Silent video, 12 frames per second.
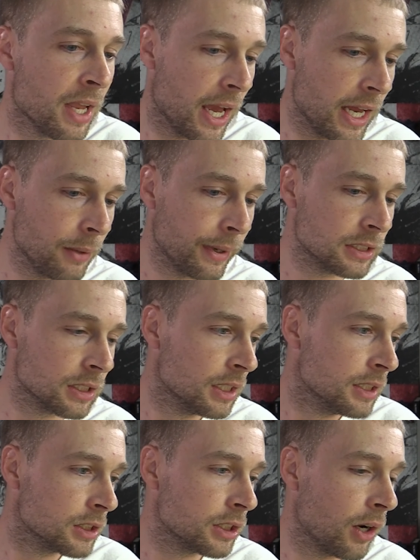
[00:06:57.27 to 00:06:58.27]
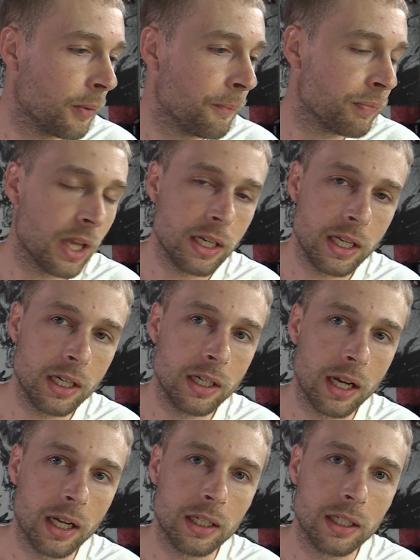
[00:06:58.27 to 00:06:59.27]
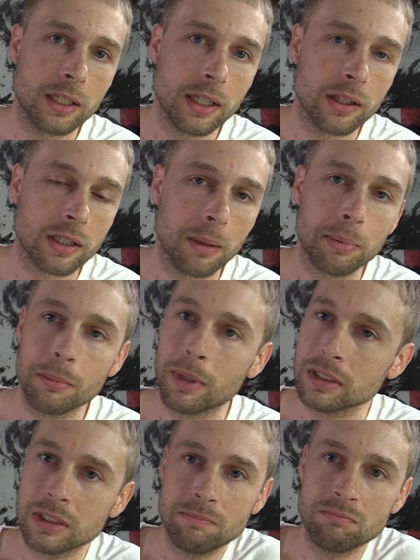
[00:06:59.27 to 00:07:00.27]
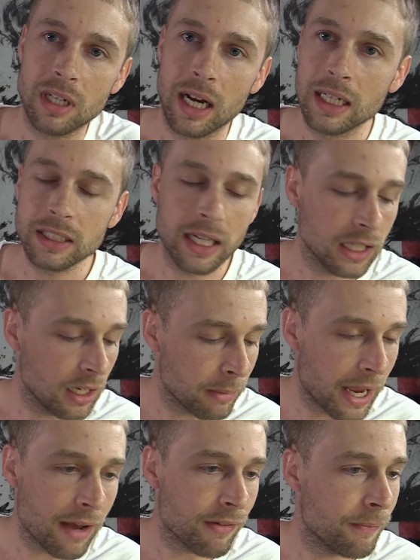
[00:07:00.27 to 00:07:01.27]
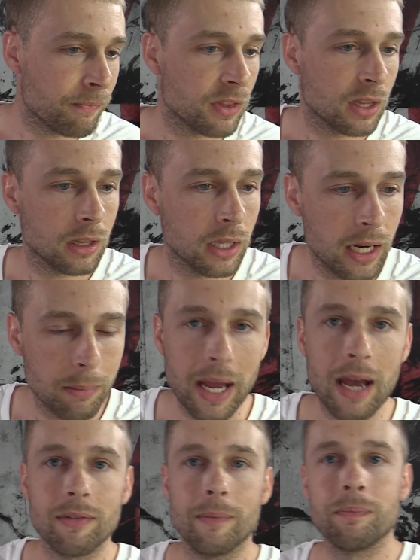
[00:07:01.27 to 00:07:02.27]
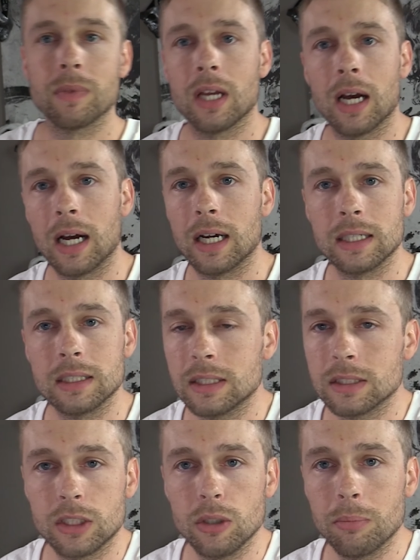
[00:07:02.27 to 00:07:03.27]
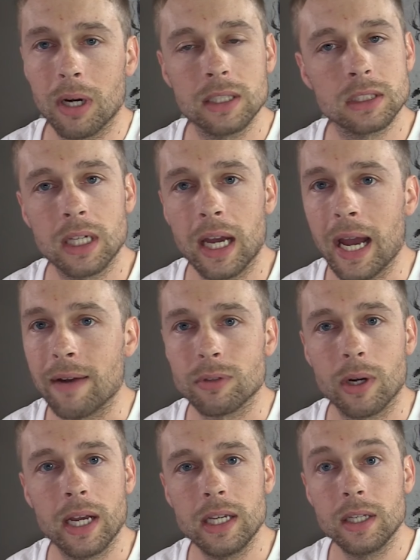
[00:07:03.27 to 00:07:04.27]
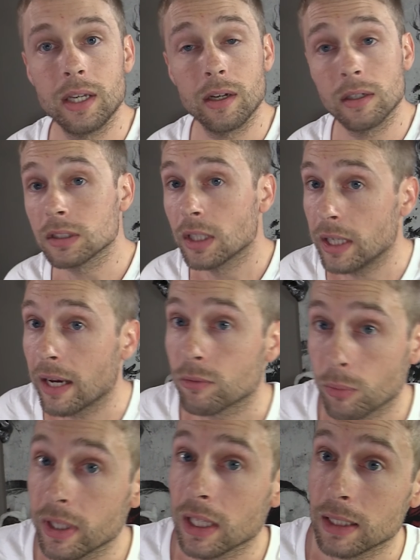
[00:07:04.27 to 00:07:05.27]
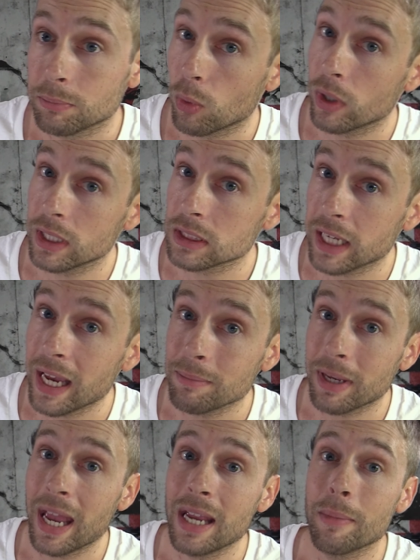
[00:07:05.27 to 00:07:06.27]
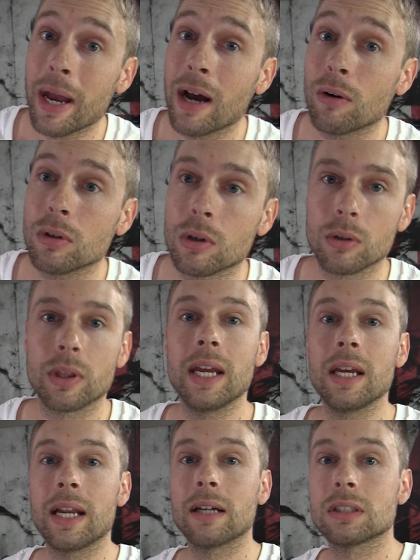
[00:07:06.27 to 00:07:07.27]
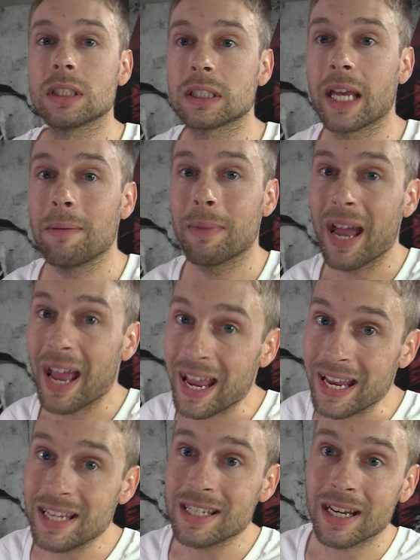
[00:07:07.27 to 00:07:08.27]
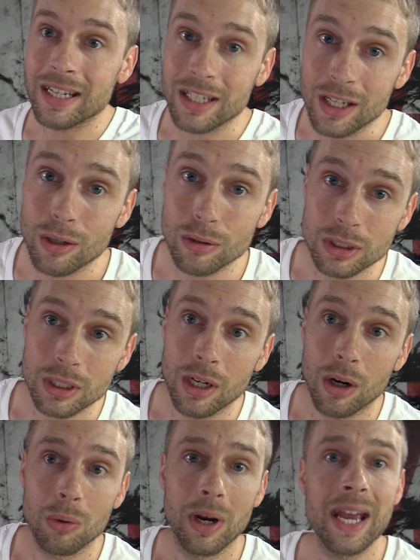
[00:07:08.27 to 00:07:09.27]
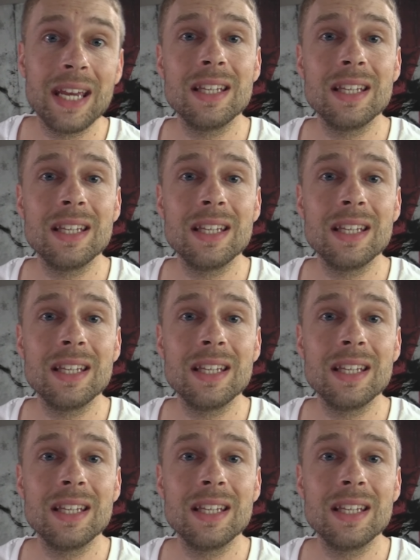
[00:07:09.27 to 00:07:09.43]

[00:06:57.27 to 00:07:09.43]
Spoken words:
Anyways, so they need another couple of months. I let them have it. Let them have it. 2 months after 8 years, you have to realize, boy, this game came out, or they announced this game 8 years ago. 8